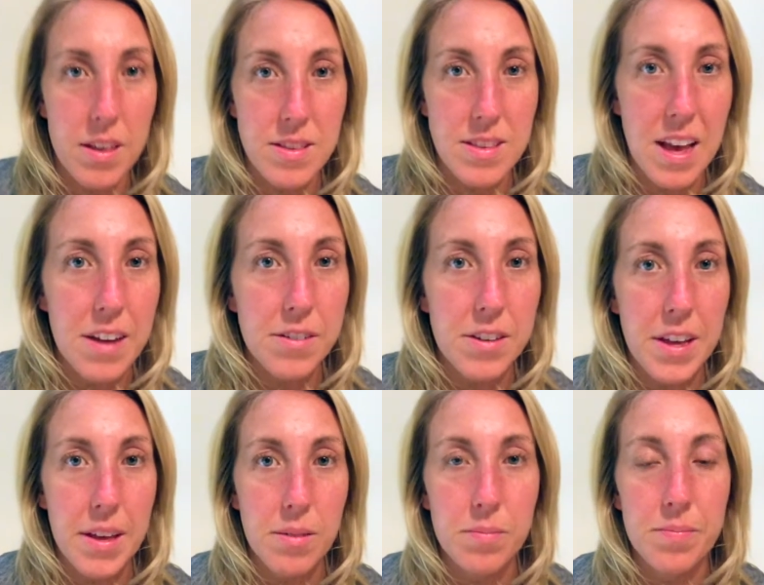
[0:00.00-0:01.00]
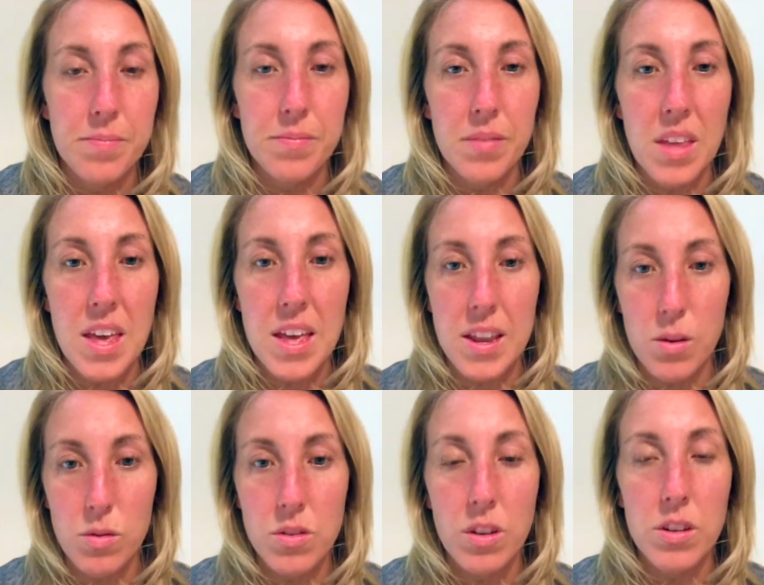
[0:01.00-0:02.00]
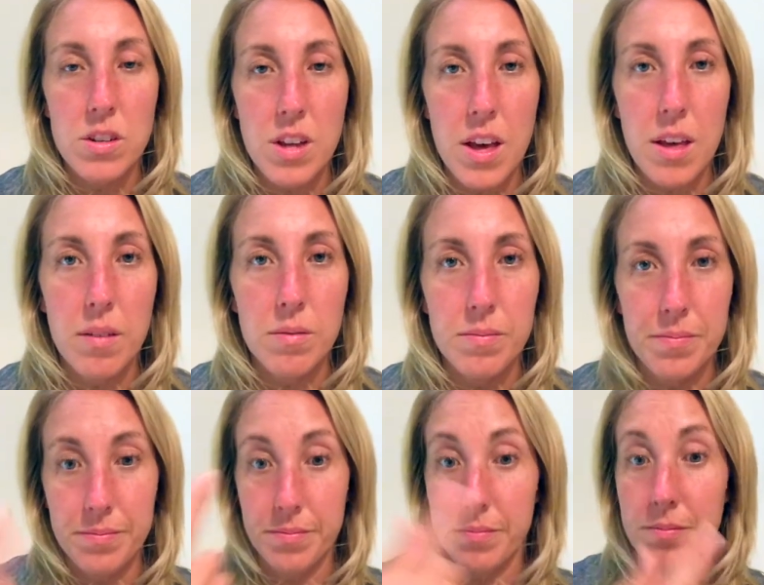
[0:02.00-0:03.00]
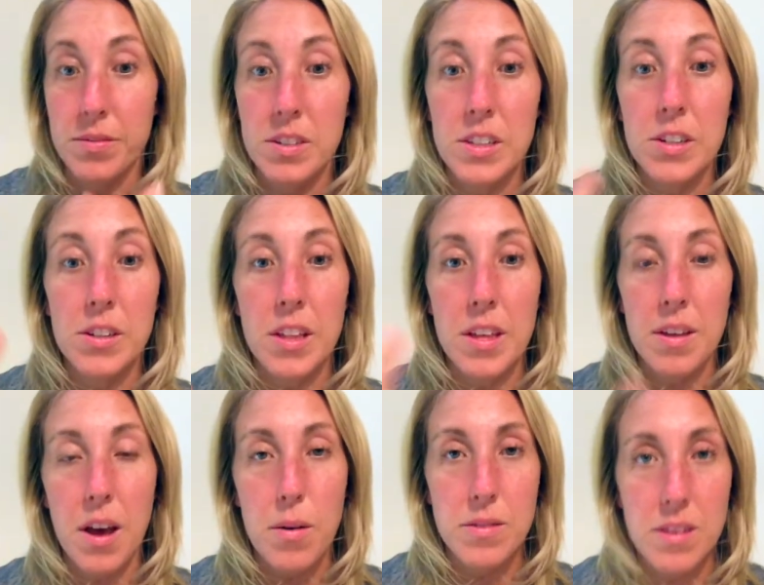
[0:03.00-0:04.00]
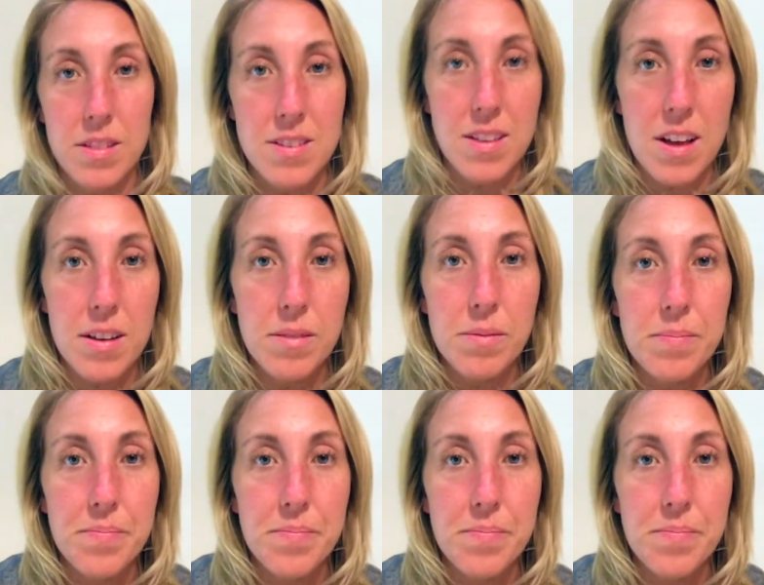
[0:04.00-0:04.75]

is Saturday, and it was a good day. Clearly, I was in the sun.